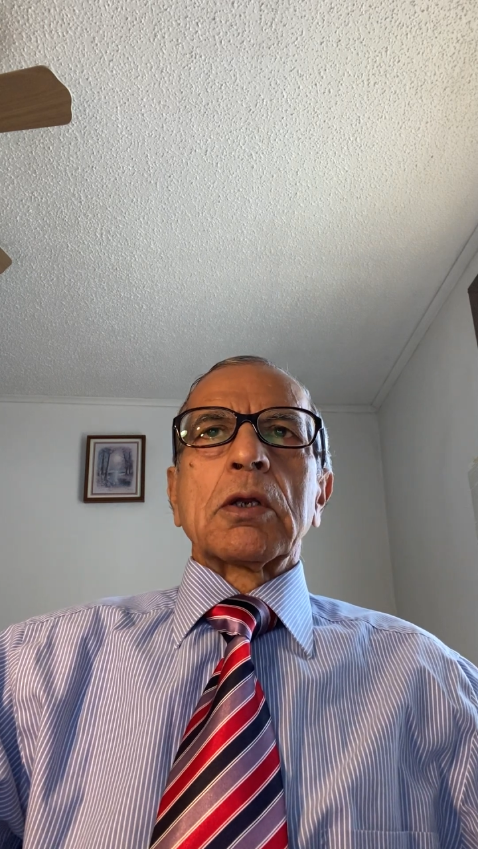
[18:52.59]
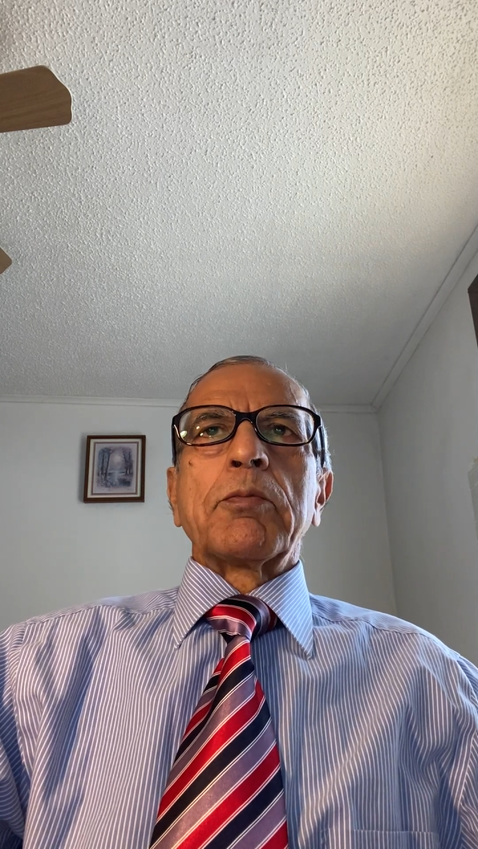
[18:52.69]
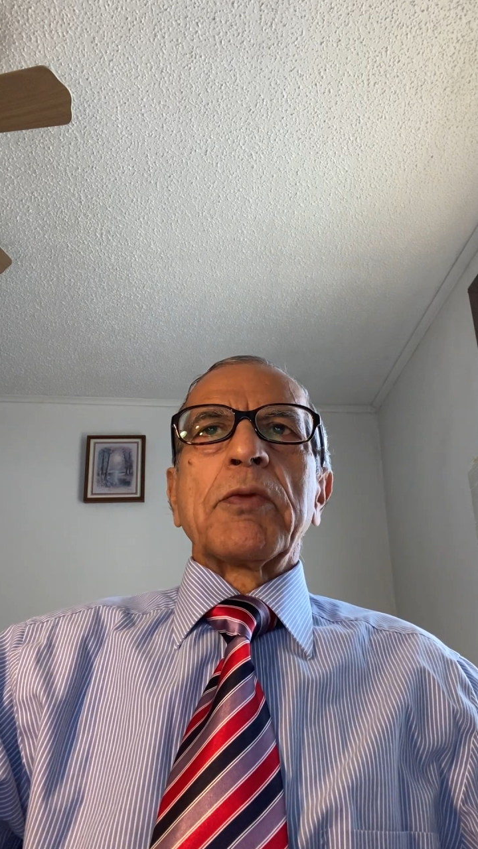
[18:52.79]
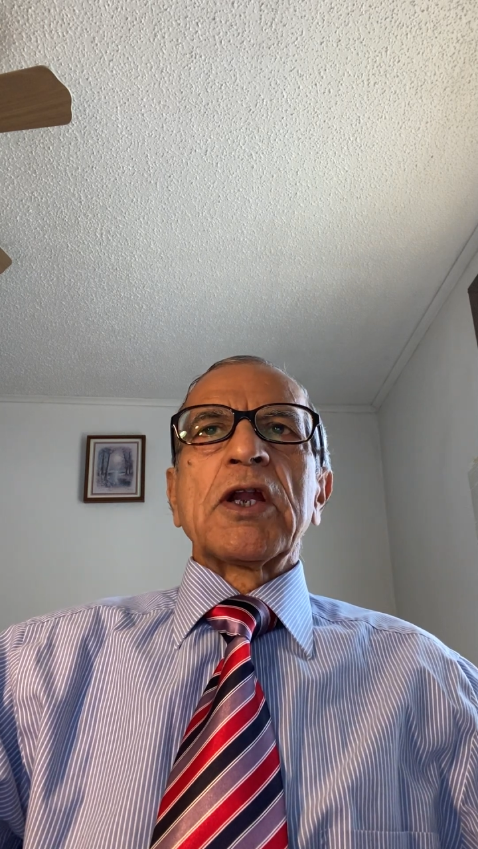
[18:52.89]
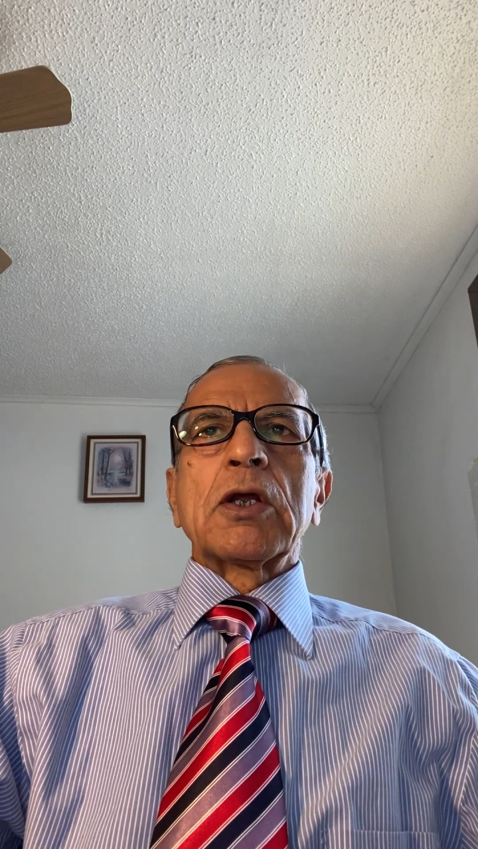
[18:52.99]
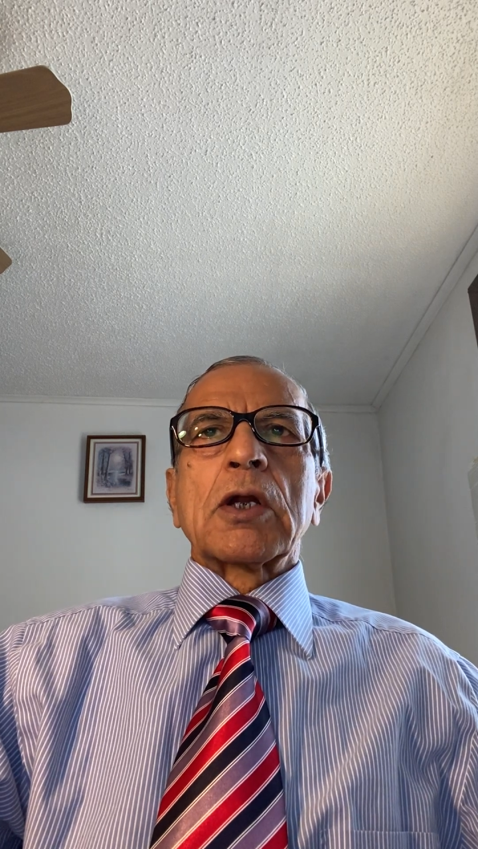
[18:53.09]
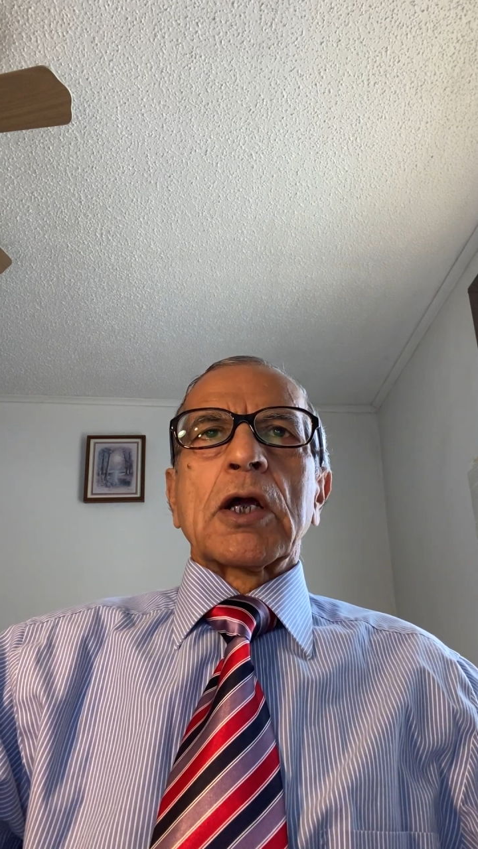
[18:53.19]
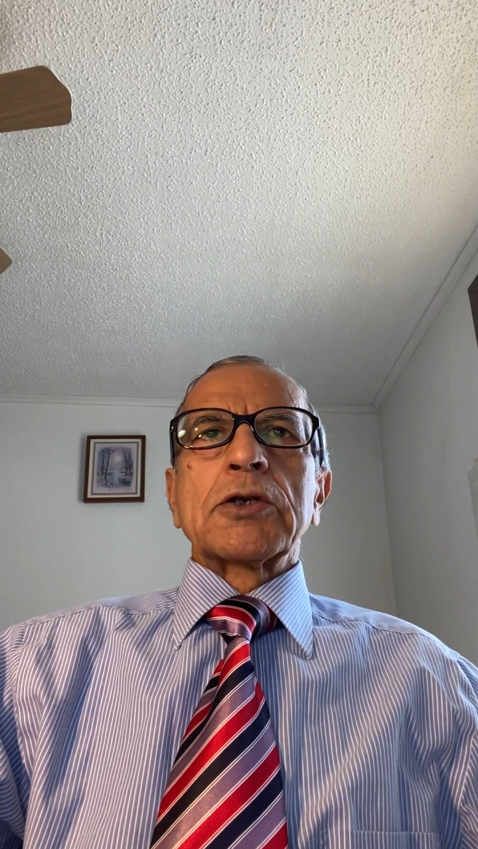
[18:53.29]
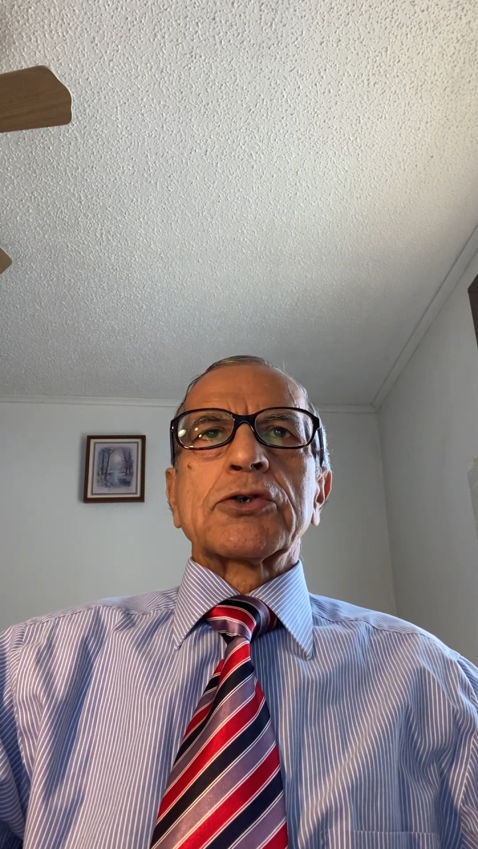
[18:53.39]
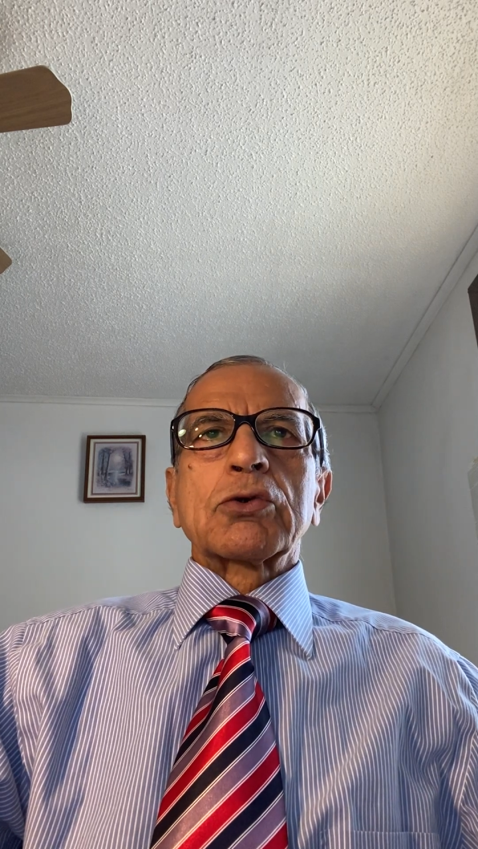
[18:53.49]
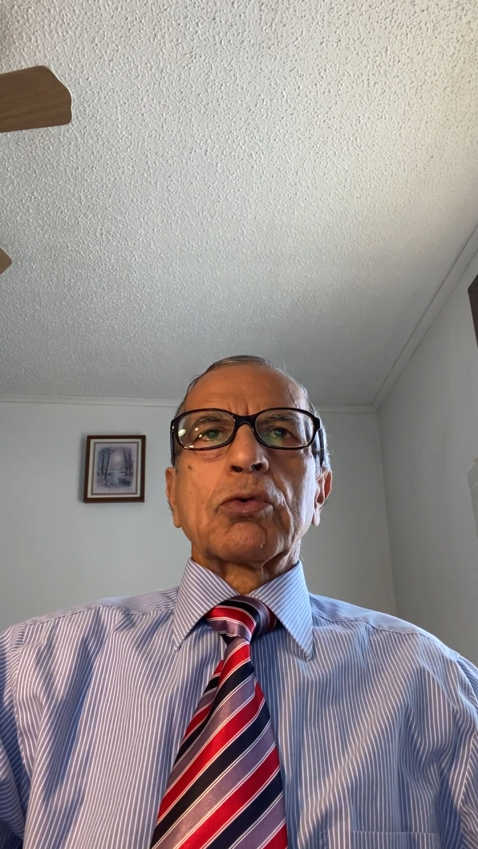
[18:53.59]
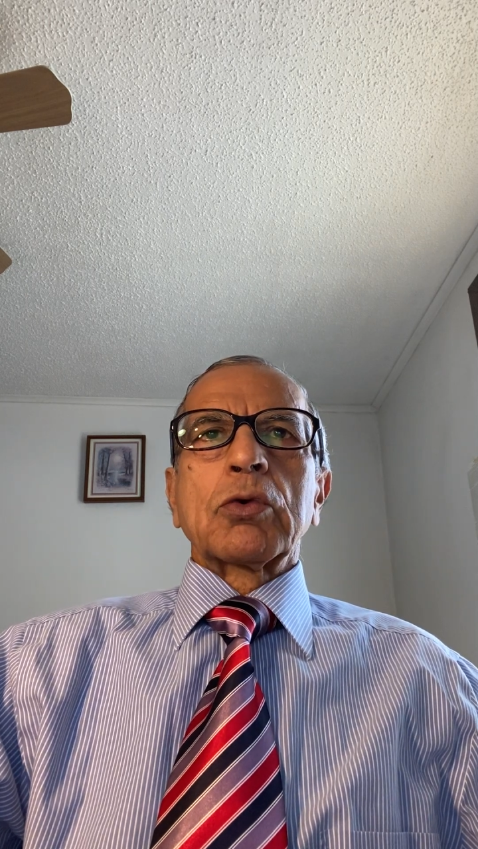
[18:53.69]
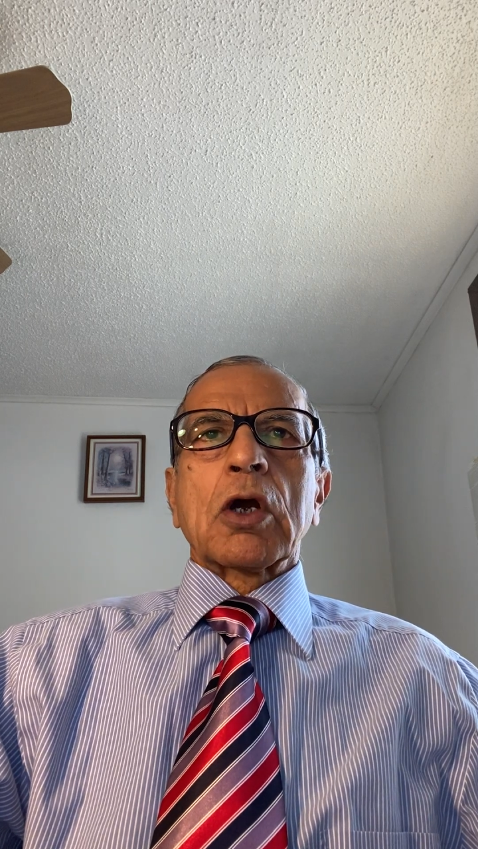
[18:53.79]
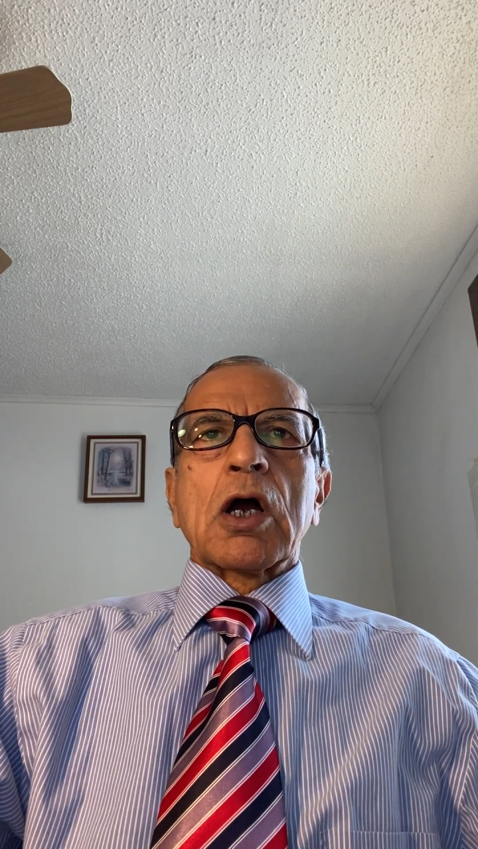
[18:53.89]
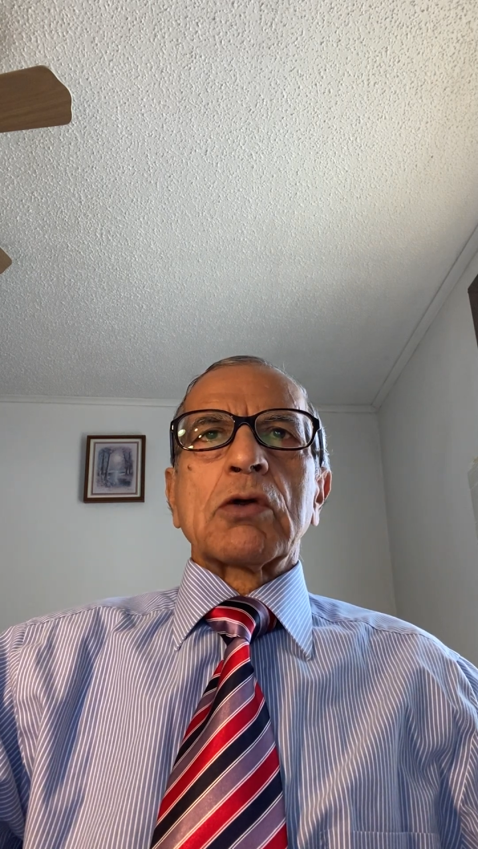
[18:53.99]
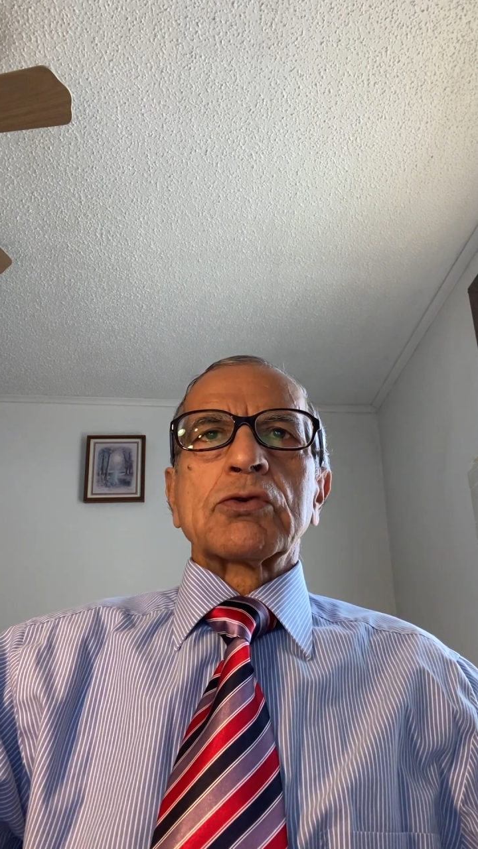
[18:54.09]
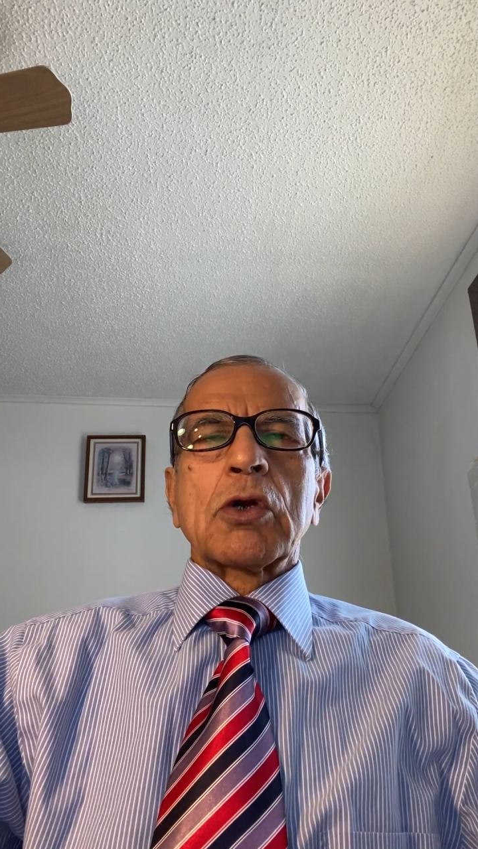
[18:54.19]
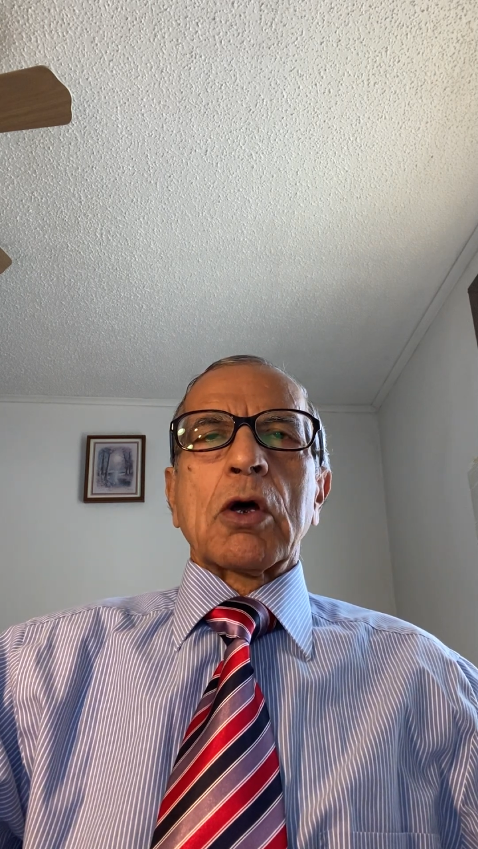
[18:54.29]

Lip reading: the Midianites, through the counsel